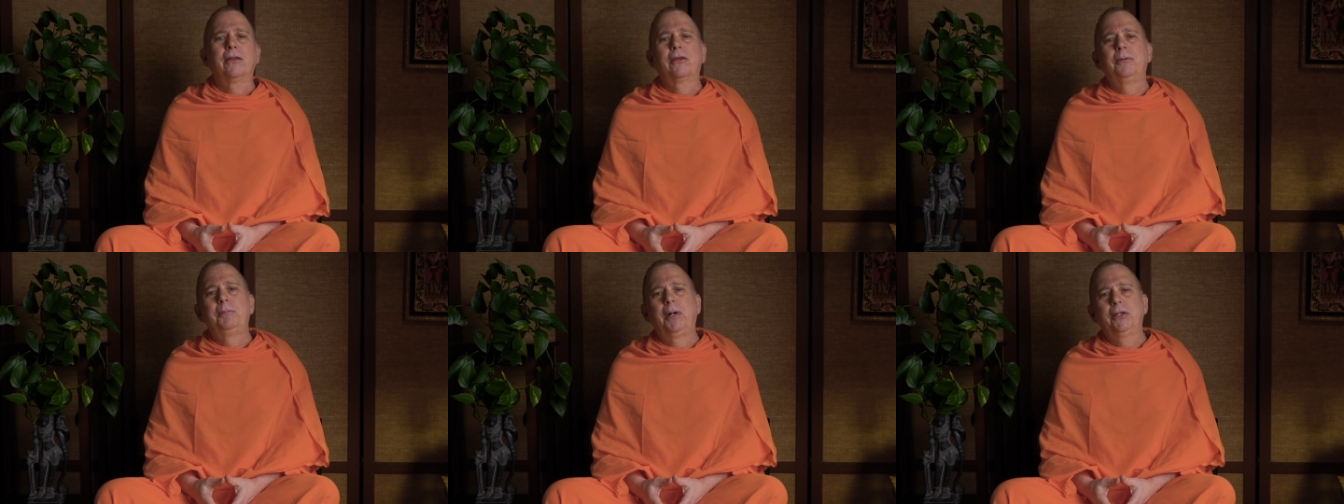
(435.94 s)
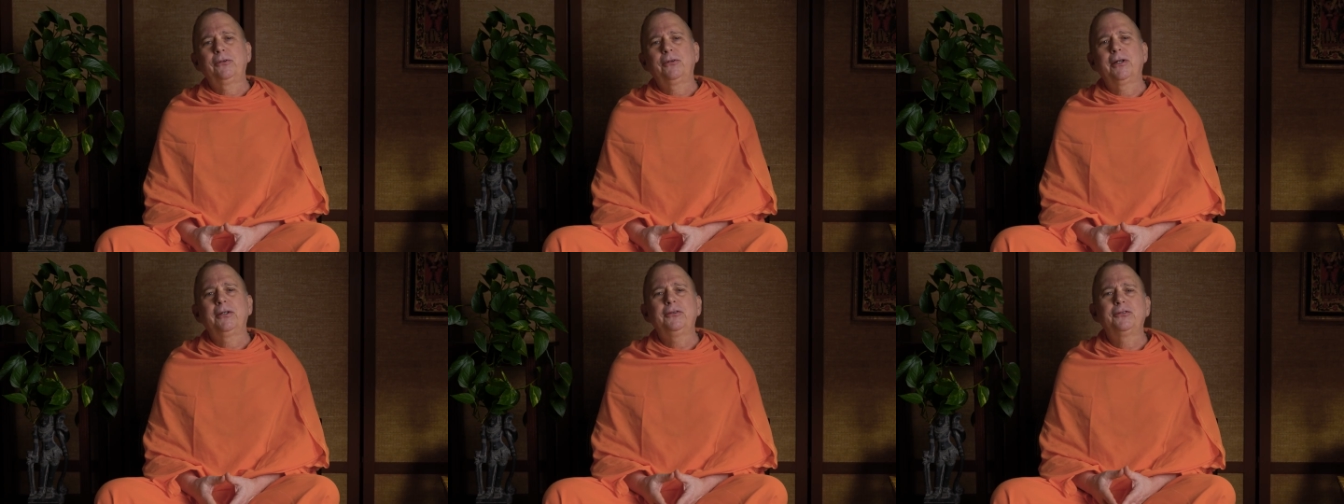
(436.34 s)
The
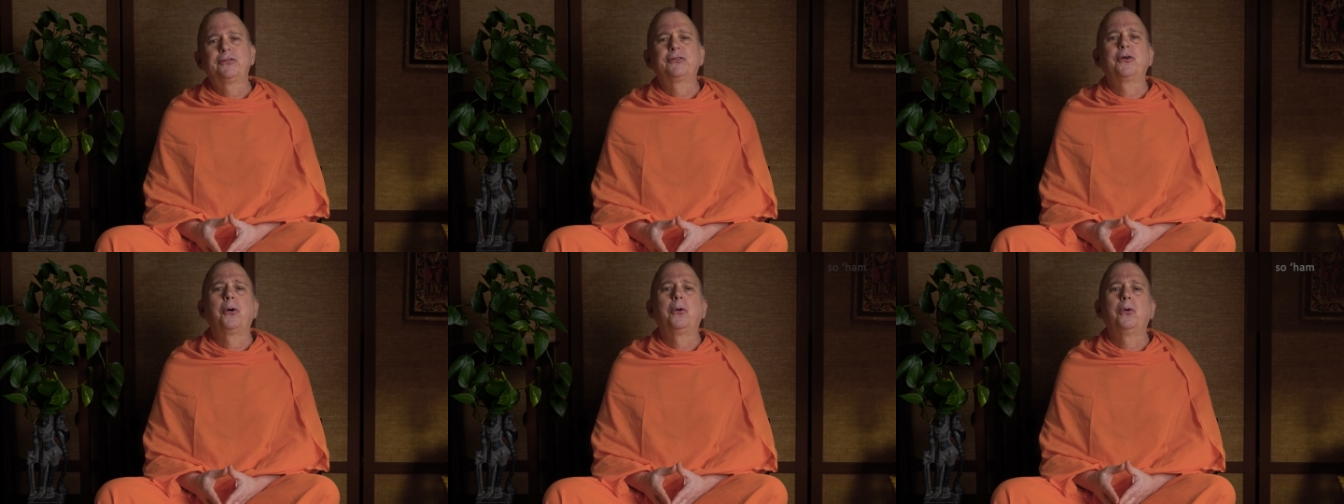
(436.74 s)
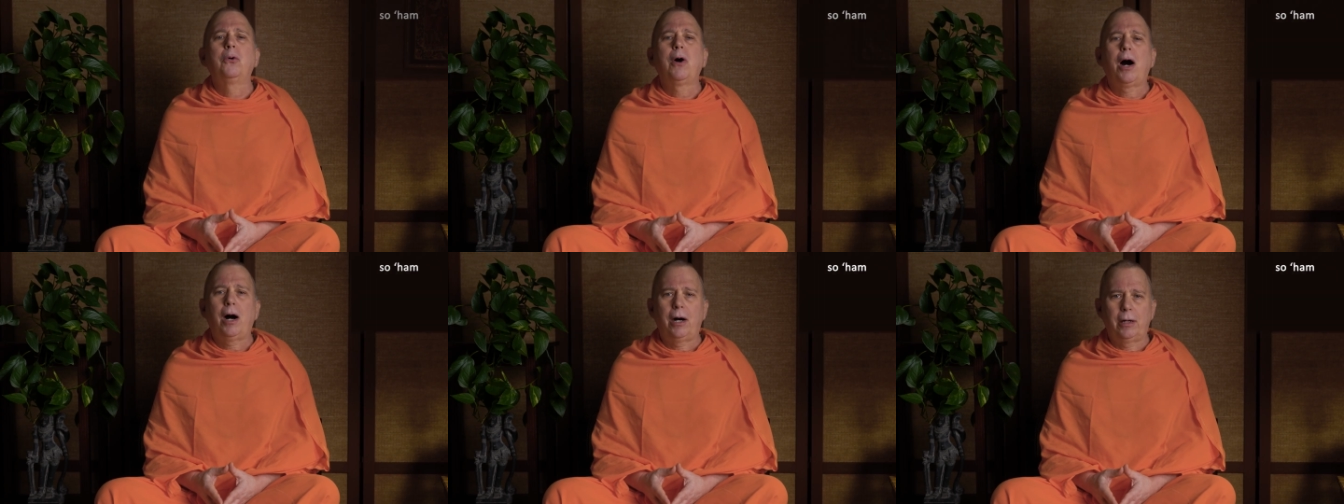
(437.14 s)
mantra
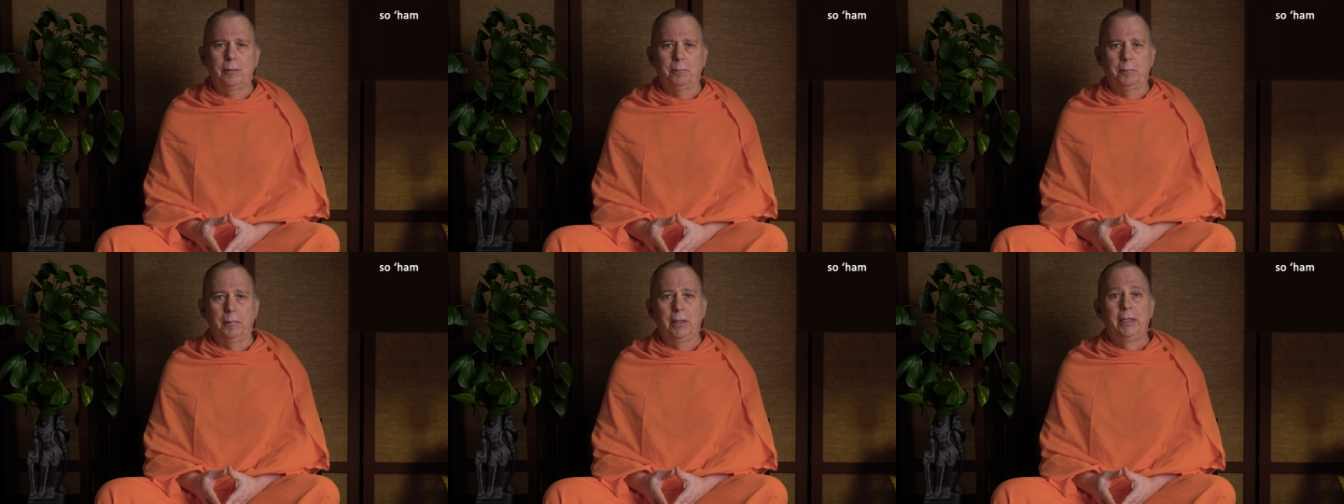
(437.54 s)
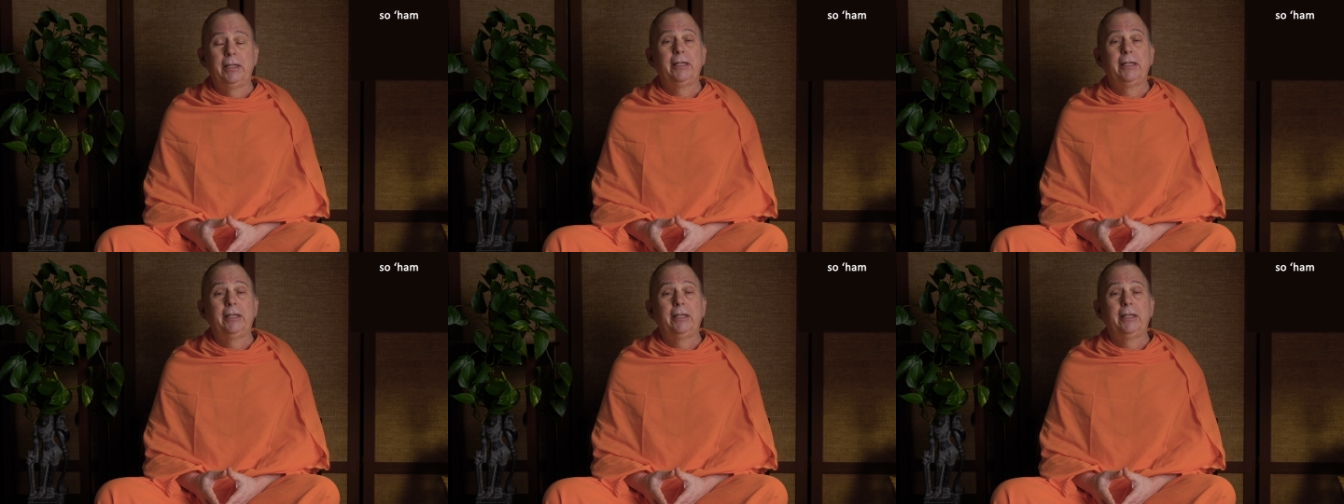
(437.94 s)
Soham